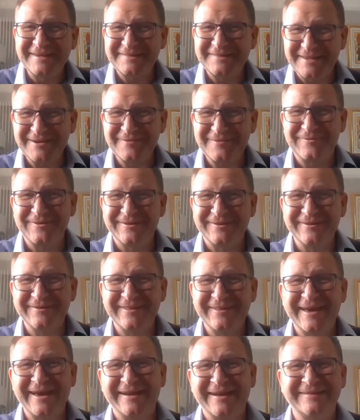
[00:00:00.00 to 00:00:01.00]
help you do
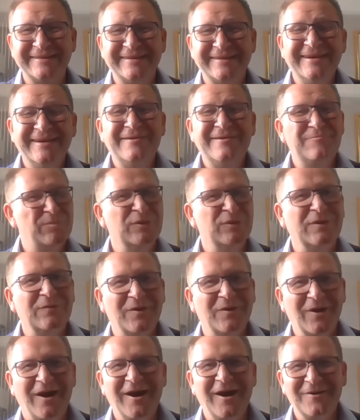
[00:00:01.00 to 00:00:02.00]
that. But
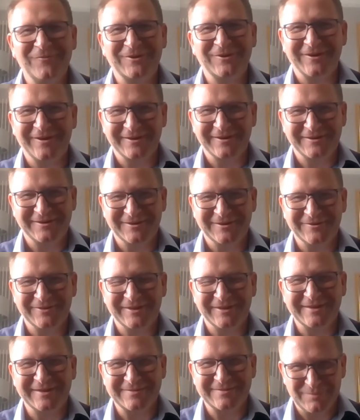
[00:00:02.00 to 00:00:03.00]
I would argue
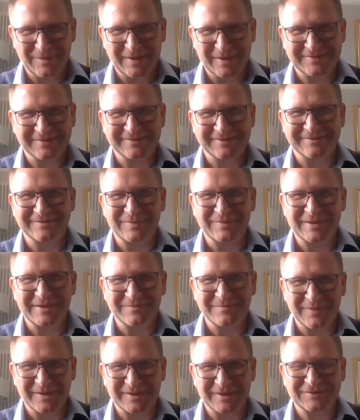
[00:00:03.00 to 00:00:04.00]
that it's better to be
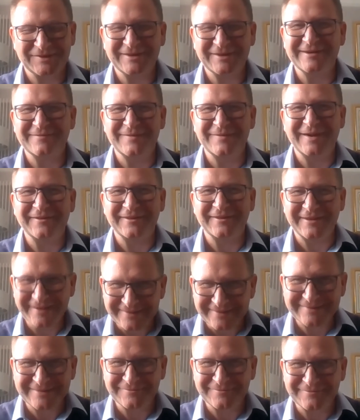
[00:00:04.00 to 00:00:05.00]
passionate about the
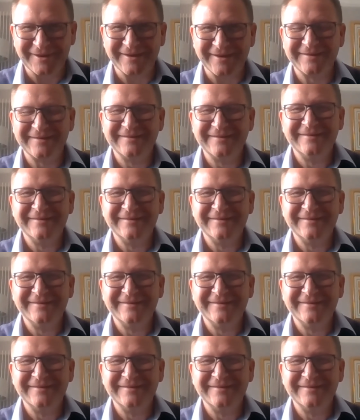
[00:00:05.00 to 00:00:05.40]
customer